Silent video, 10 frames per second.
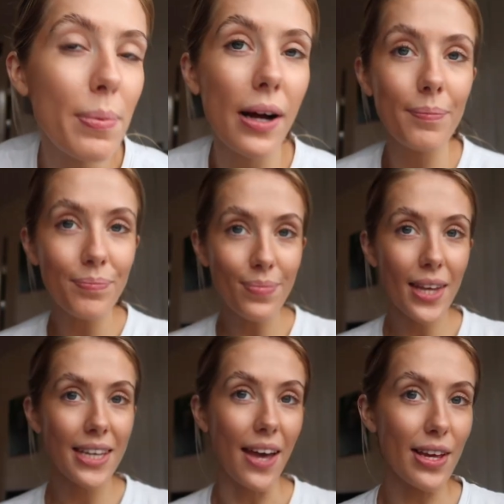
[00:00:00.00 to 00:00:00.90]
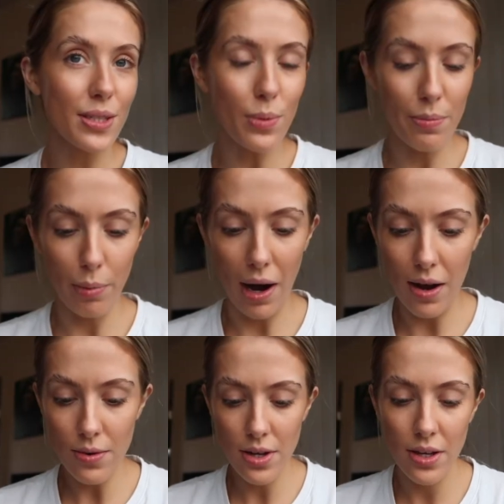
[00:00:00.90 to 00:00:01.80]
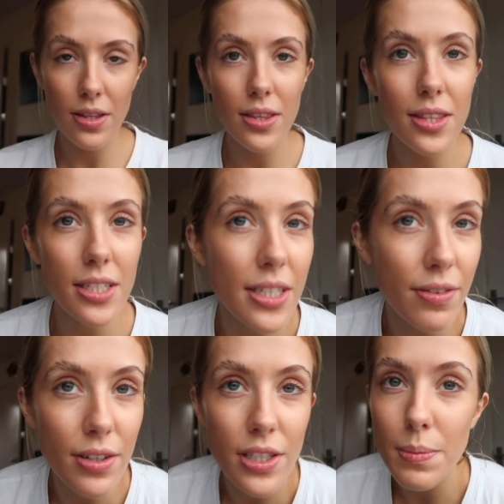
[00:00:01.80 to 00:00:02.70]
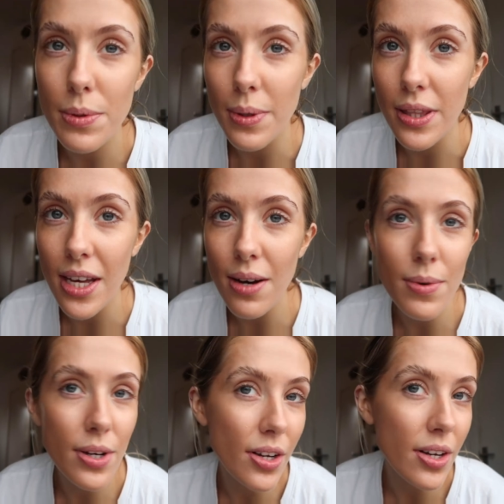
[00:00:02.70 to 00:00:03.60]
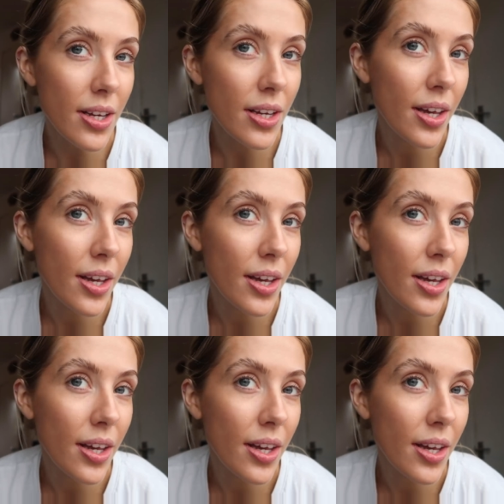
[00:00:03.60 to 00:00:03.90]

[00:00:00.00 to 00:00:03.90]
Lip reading: But yeah, that's one brow, the difference between that one